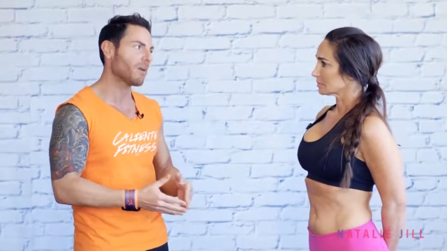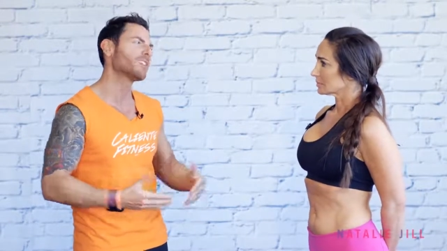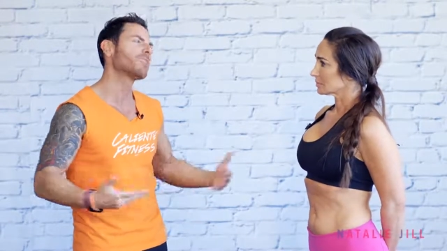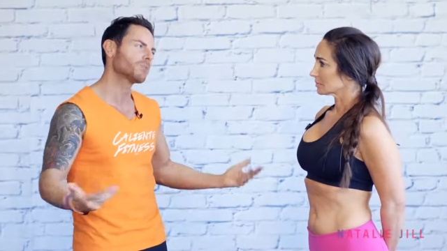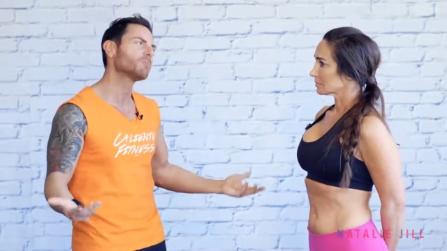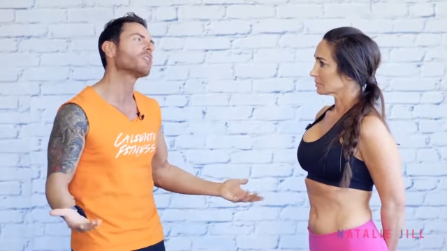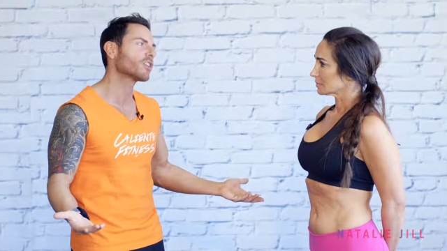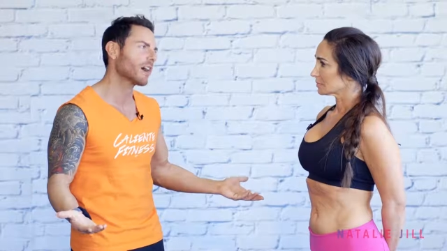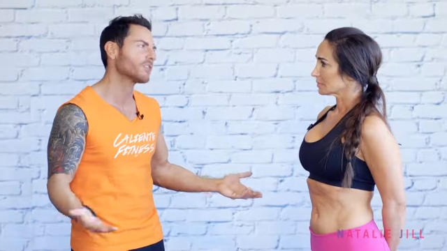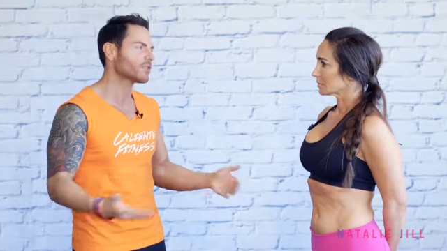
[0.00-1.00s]
Speaker 1: Mind you, I was a bigger
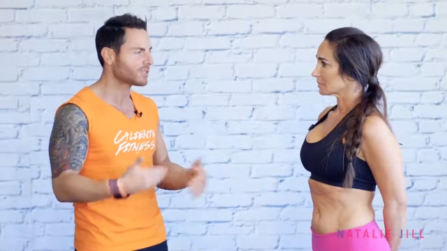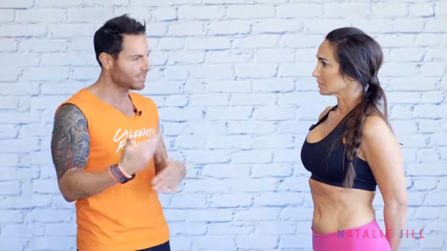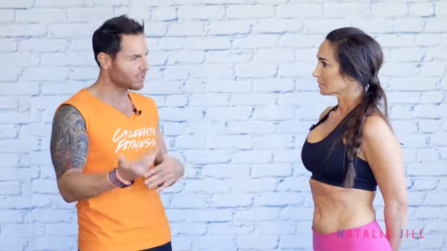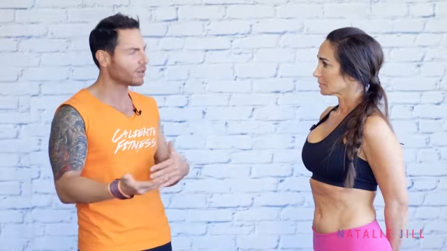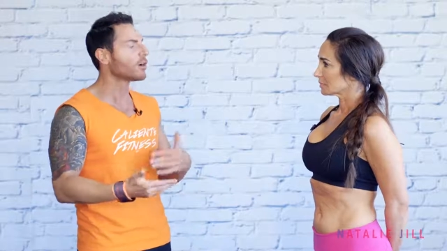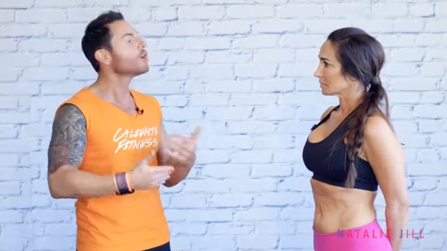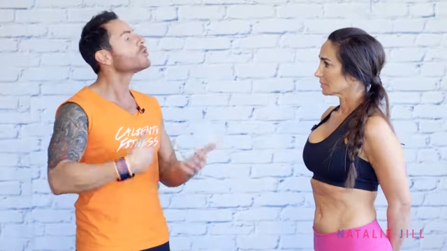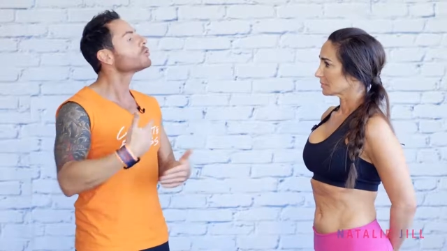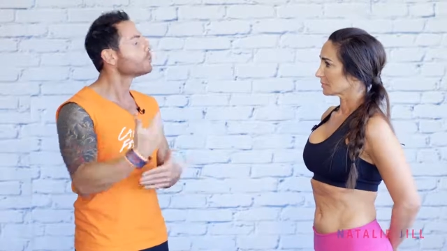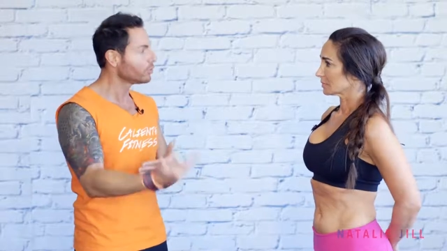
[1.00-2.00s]
guy, so it's easier
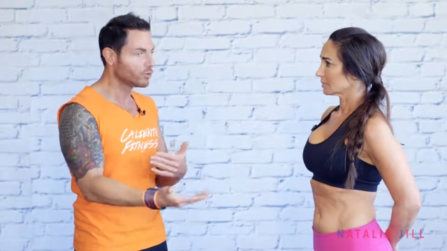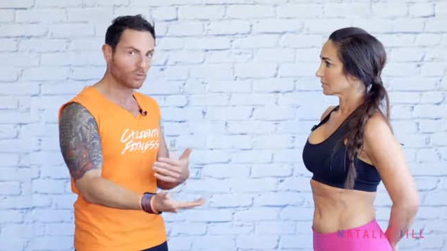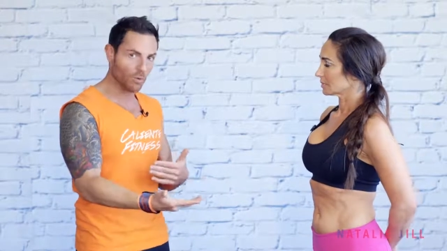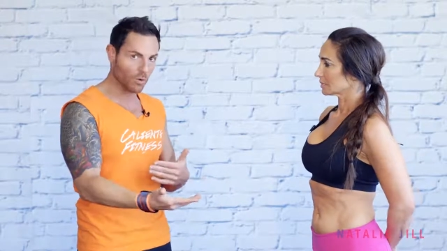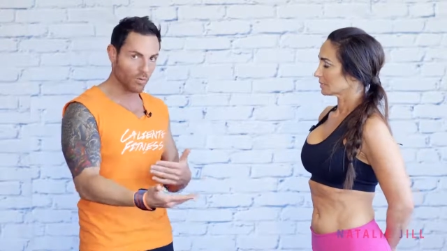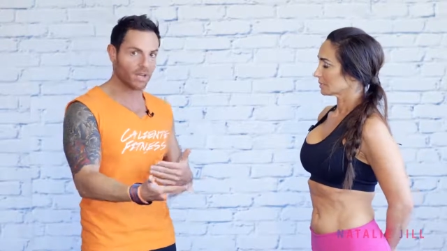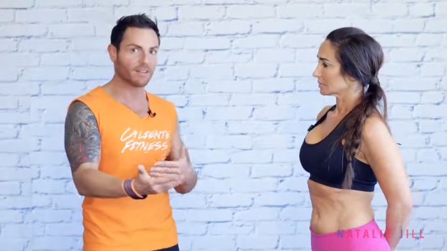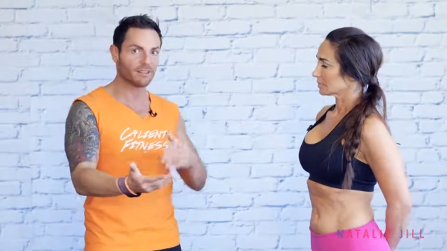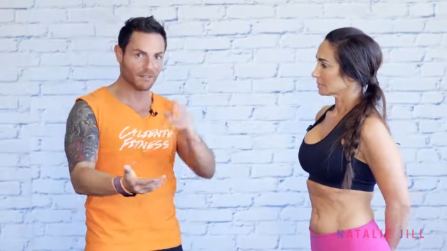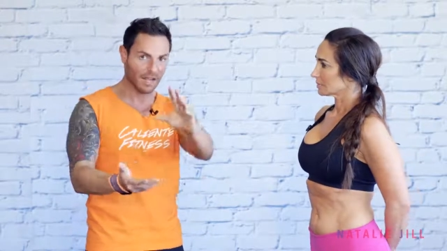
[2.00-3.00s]
to lose more weight.
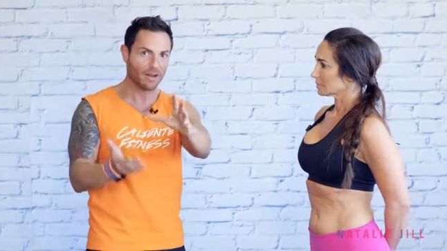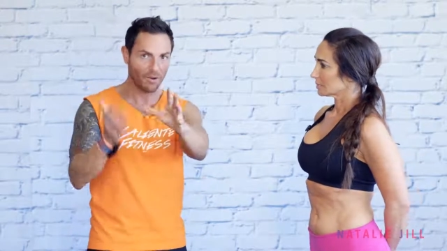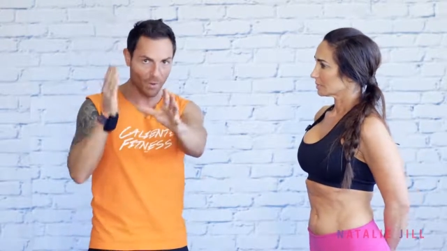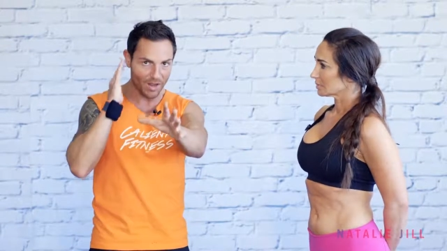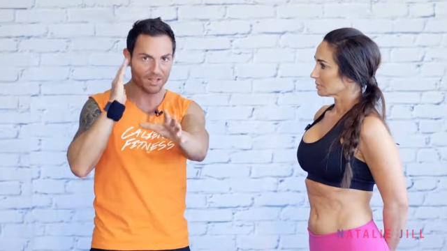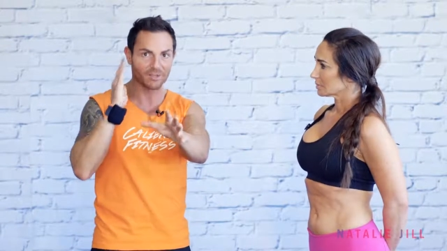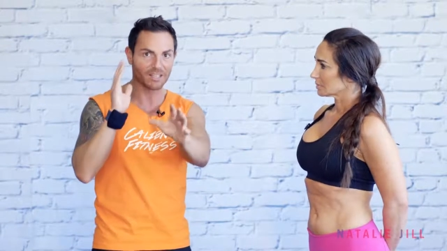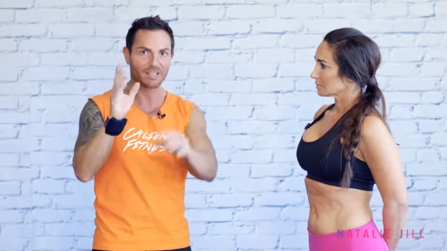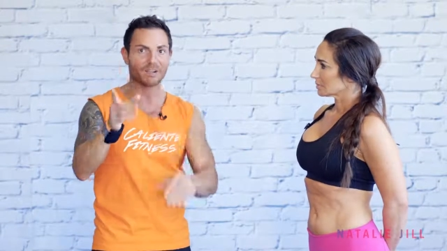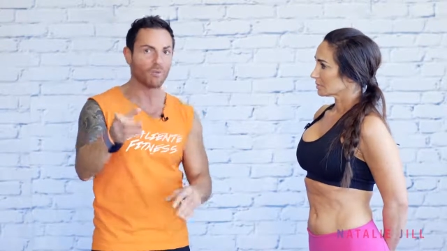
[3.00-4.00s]
And I don't want you
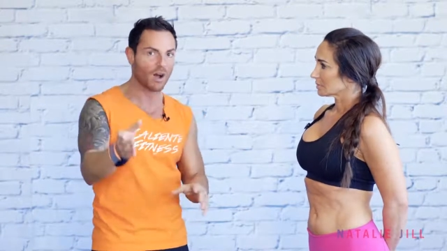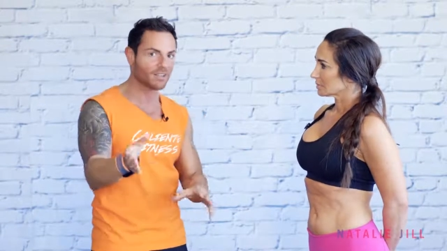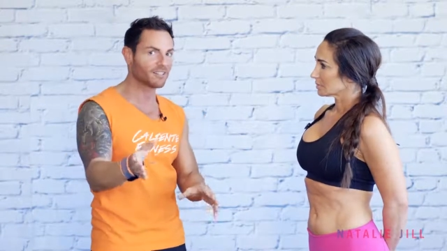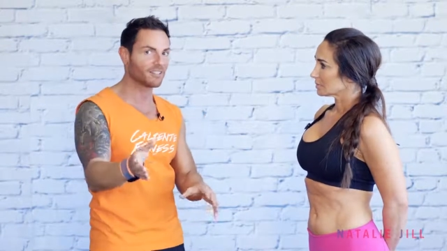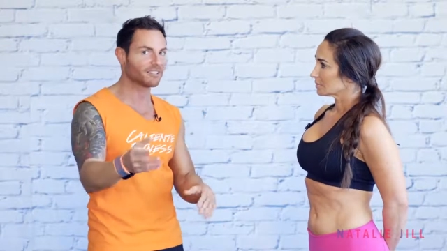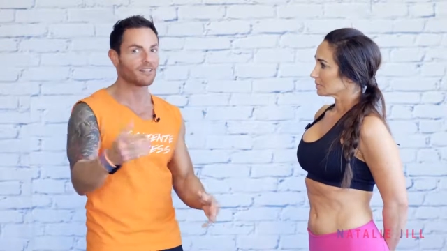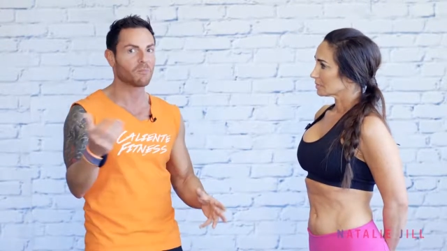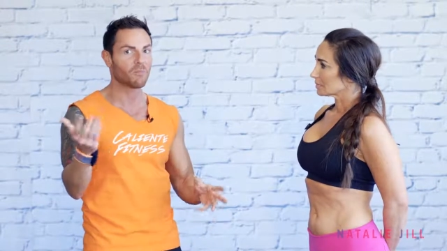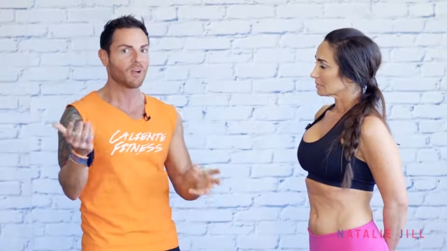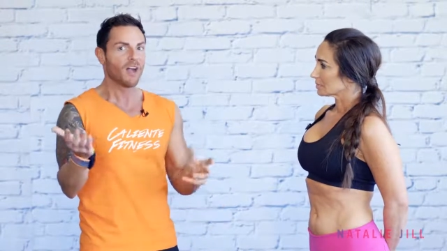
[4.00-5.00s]
thinking watching this,
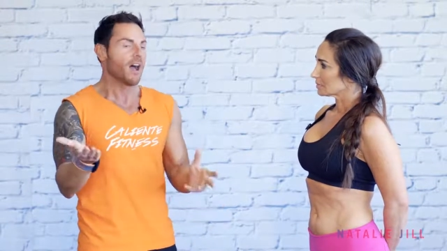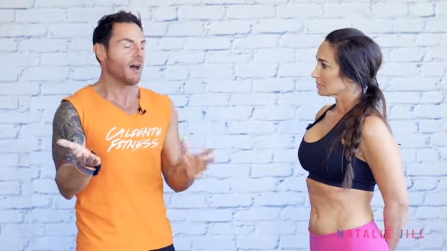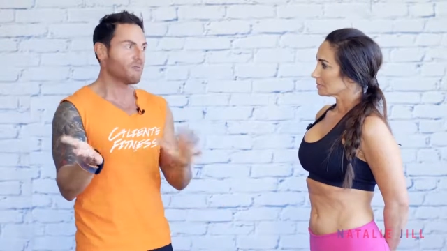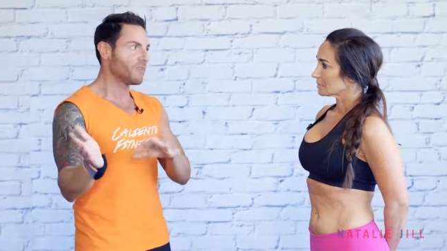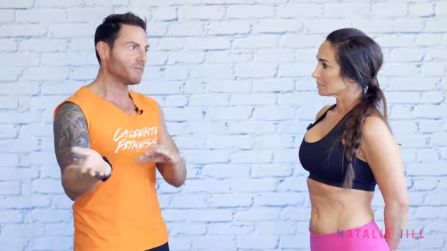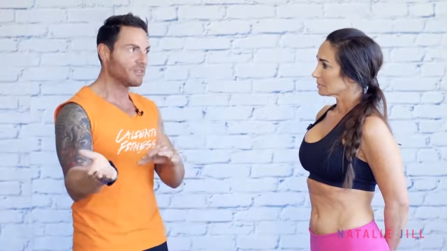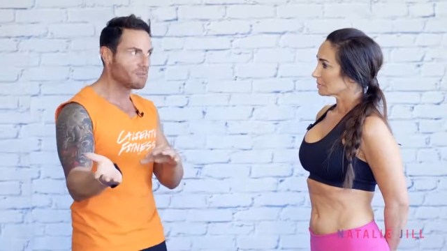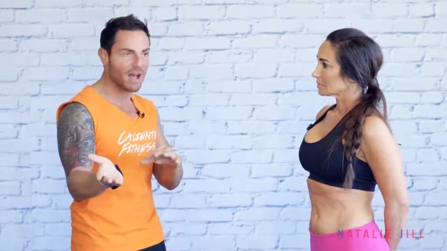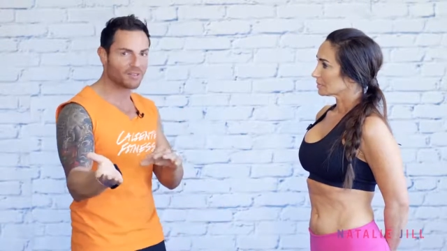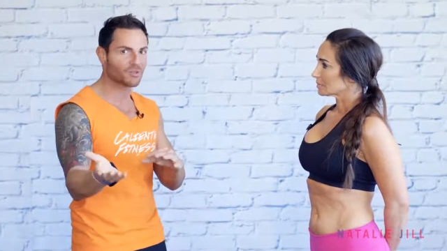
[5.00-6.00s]
I'm, I'm 15
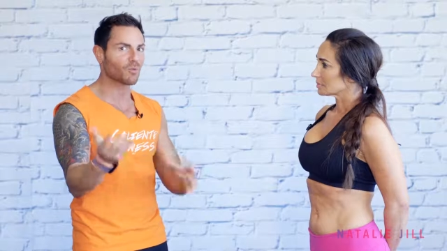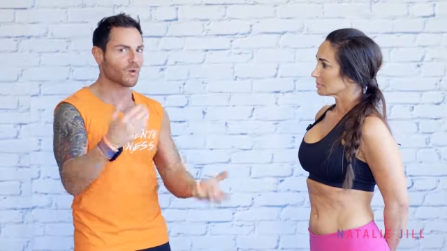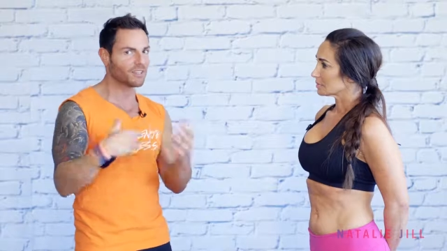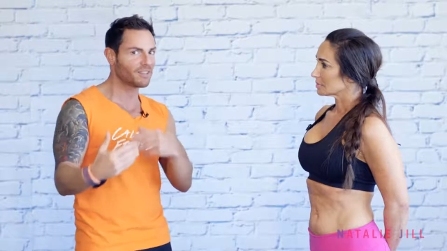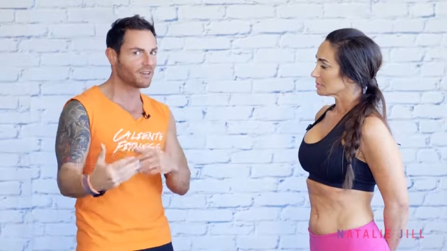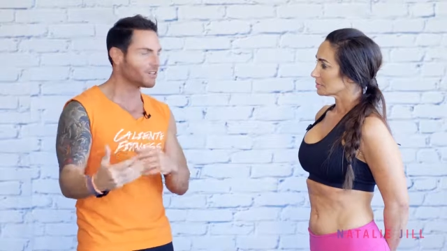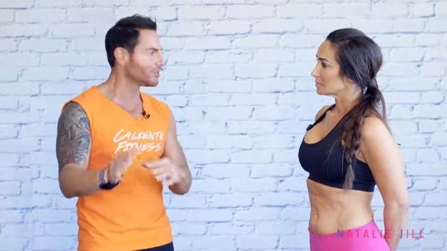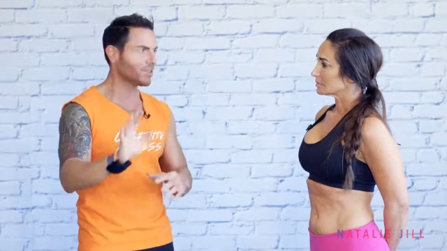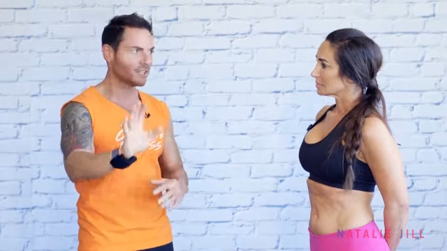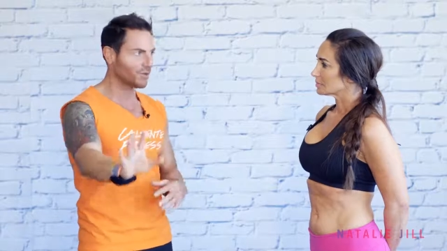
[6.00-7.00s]
pounds overweight, that you're gonna
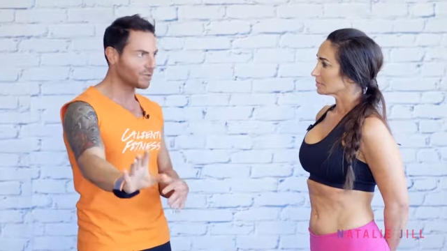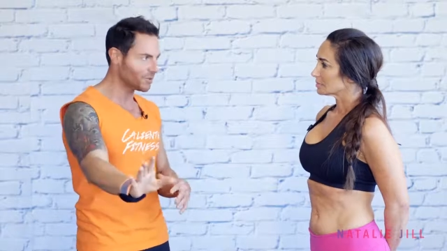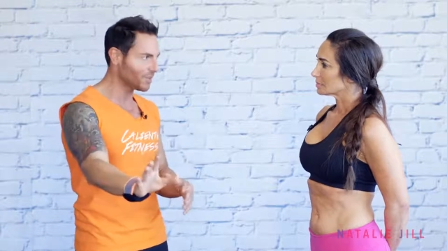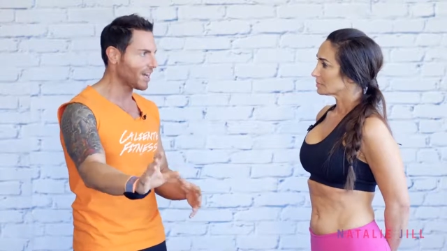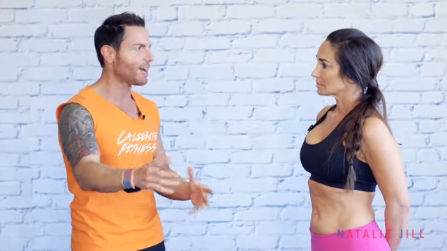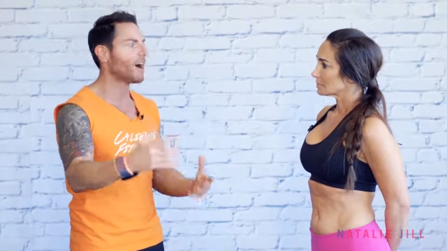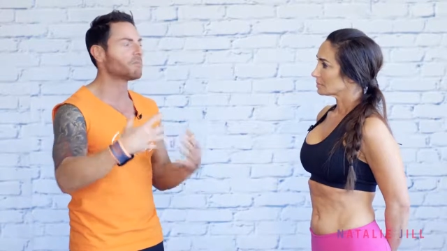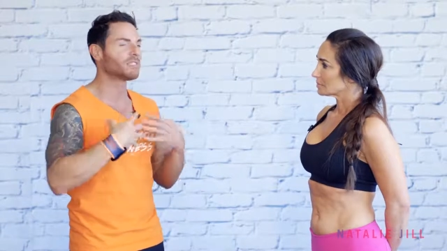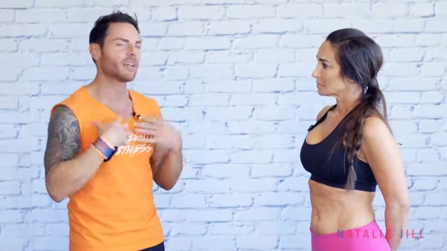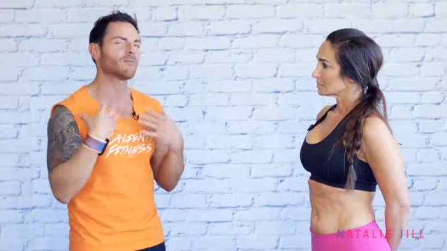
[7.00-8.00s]
do that. Don't do that.
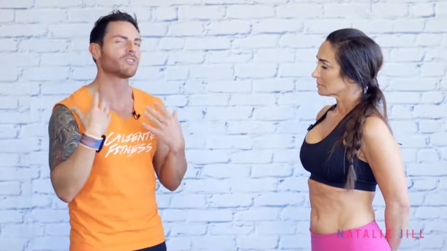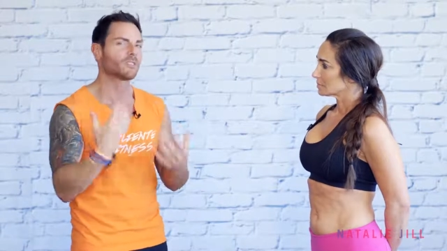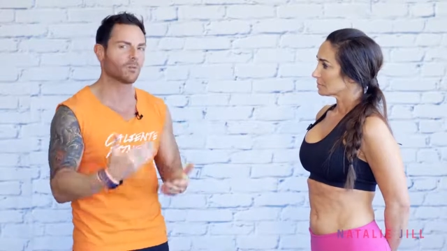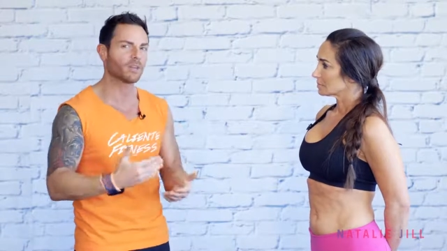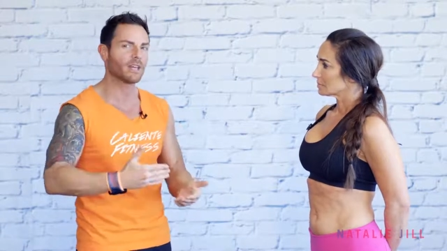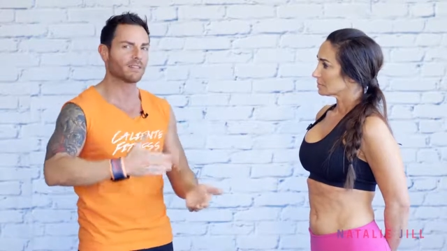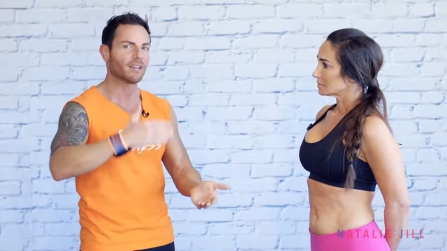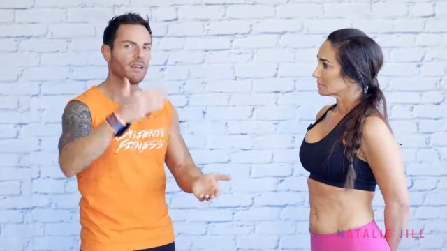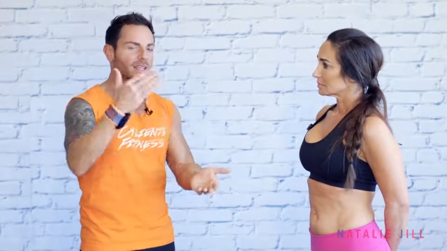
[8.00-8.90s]
I'm saying for someone that's